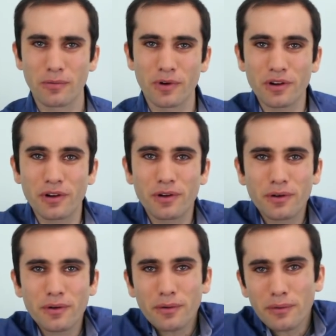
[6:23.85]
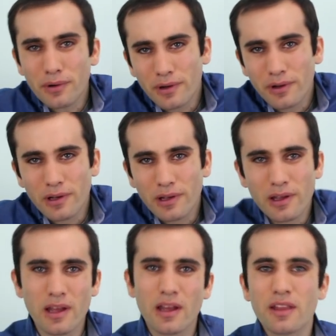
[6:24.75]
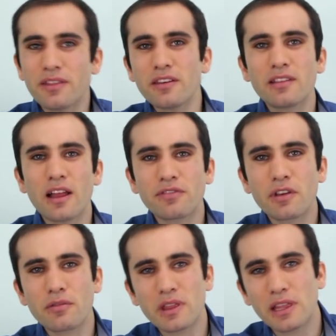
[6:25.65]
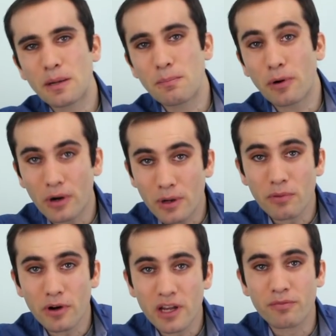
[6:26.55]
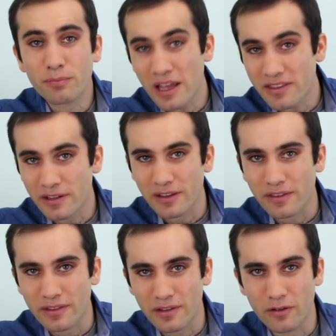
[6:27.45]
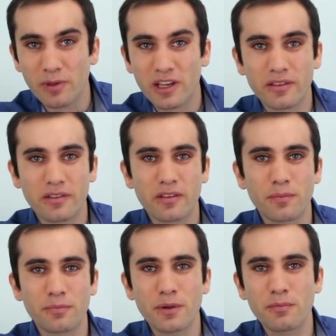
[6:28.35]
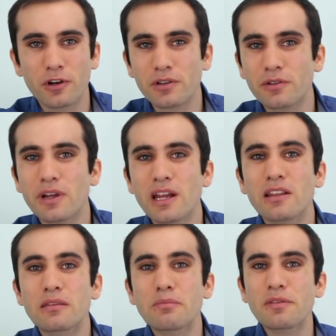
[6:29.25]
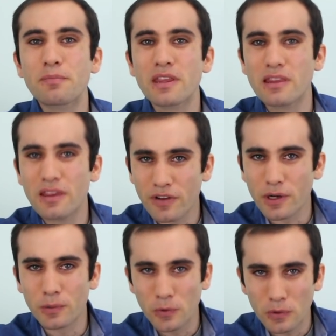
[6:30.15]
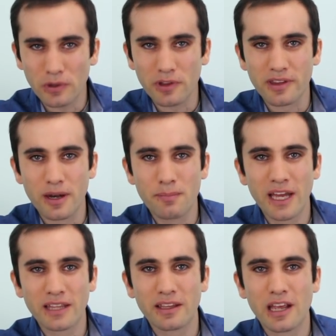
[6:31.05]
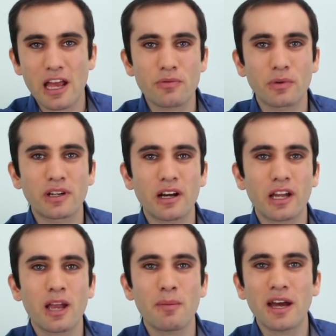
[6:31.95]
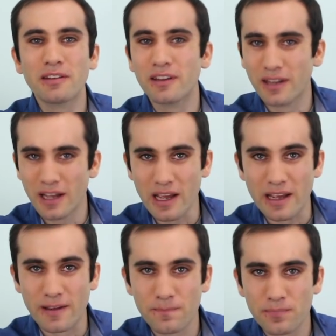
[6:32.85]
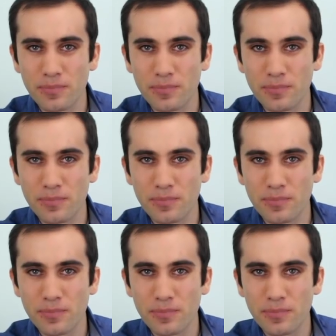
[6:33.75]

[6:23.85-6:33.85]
Woohoo? This left us with an important point of precedence though, because the Supreme Court created some specific rules that impact the case we're talking about today.